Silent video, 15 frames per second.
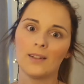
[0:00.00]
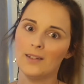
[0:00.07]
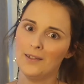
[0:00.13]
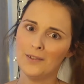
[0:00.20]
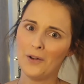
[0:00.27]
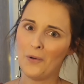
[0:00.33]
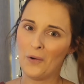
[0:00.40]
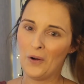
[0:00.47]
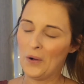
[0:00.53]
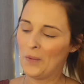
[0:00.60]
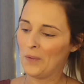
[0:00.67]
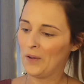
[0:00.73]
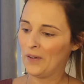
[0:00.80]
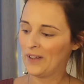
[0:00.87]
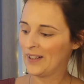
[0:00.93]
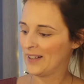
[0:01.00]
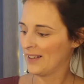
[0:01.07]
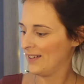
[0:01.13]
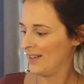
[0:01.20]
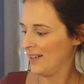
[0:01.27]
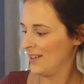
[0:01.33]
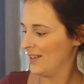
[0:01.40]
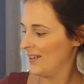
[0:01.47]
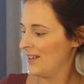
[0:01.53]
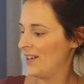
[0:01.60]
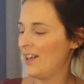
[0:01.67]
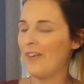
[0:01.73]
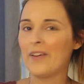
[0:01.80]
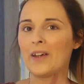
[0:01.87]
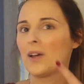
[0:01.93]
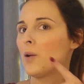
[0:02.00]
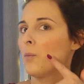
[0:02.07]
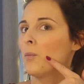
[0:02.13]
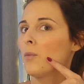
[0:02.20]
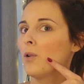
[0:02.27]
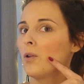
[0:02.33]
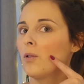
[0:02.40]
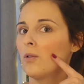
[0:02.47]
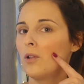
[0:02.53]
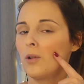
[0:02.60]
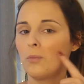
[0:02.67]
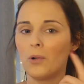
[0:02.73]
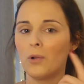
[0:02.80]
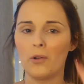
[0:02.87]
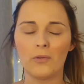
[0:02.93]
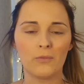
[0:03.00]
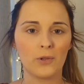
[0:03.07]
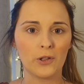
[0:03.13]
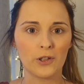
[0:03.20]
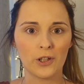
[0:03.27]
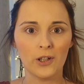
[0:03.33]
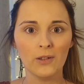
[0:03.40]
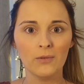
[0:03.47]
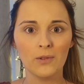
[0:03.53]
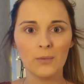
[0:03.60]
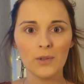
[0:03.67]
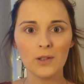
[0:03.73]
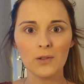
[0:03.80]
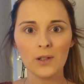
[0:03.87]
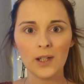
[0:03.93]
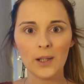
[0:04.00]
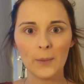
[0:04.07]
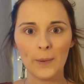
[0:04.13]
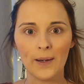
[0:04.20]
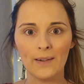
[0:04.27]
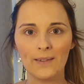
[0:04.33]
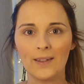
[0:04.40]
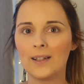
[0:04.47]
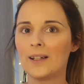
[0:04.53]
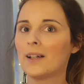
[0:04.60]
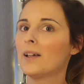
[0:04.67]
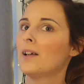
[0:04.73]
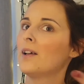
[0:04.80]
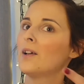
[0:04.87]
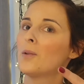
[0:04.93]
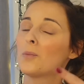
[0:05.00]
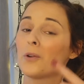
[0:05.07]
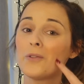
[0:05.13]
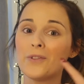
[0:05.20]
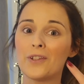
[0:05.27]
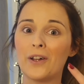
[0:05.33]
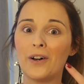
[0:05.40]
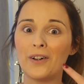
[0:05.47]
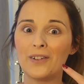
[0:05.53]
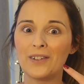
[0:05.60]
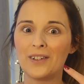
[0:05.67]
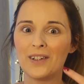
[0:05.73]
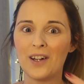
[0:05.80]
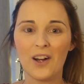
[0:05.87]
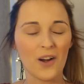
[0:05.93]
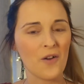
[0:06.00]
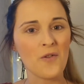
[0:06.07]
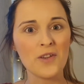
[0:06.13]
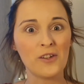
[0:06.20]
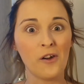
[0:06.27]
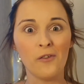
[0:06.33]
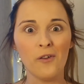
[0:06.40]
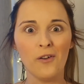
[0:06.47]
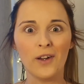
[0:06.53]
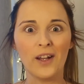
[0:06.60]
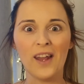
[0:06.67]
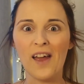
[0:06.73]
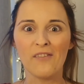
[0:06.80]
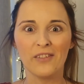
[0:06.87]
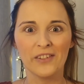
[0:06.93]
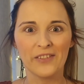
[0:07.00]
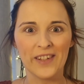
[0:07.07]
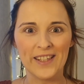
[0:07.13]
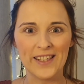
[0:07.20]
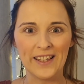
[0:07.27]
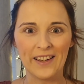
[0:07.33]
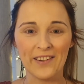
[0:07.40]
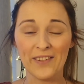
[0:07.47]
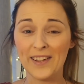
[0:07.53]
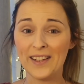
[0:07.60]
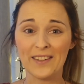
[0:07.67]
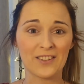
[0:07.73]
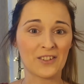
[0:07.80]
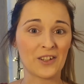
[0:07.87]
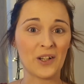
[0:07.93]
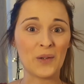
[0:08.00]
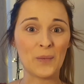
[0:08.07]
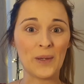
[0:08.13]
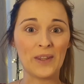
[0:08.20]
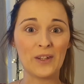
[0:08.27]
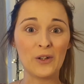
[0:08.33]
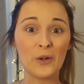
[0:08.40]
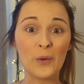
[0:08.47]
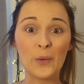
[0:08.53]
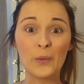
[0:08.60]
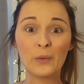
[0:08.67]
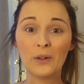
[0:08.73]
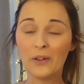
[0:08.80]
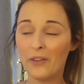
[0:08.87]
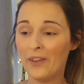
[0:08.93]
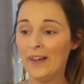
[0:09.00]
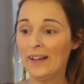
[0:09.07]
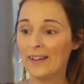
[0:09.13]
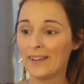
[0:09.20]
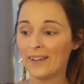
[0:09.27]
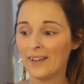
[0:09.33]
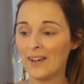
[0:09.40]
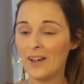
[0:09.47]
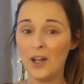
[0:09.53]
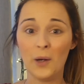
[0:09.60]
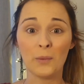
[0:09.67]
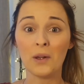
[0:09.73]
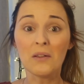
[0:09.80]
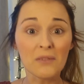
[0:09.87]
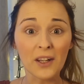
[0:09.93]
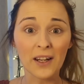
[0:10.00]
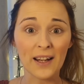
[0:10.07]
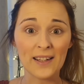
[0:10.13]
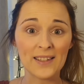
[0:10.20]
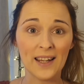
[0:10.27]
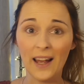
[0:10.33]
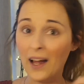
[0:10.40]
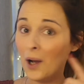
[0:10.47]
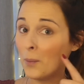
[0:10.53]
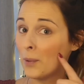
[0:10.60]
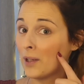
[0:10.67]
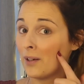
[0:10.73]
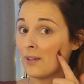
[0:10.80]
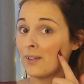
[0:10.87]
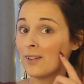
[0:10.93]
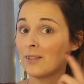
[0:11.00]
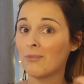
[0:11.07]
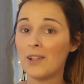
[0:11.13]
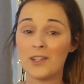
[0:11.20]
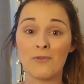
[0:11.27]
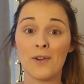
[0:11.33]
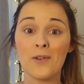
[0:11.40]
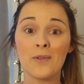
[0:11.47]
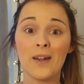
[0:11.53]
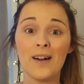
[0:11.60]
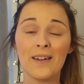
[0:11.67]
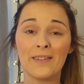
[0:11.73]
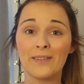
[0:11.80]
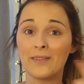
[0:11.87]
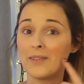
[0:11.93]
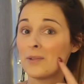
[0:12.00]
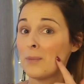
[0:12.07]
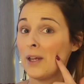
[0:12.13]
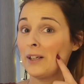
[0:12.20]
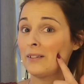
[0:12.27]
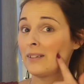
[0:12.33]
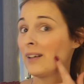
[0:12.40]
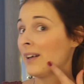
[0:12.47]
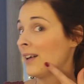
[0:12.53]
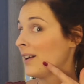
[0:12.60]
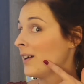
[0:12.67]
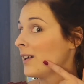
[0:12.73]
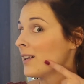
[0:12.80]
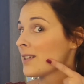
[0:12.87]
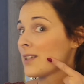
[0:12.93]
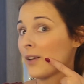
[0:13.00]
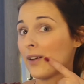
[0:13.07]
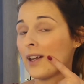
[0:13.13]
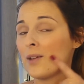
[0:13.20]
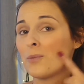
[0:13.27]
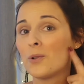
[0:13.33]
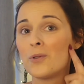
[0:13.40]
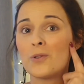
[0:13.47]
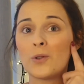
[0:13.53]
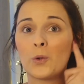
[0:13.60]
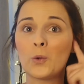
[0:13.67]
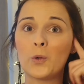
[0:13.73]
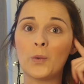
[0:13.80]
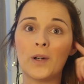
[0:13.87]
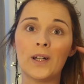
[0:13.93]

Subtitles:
what I like. I like, not blusher, what am I talking about? Bronzer. I always go wrong in every video. I think that's just going to be the new thing. I'm not even going to edit out because it's real life, it's me. So I'm going to add bronzer all the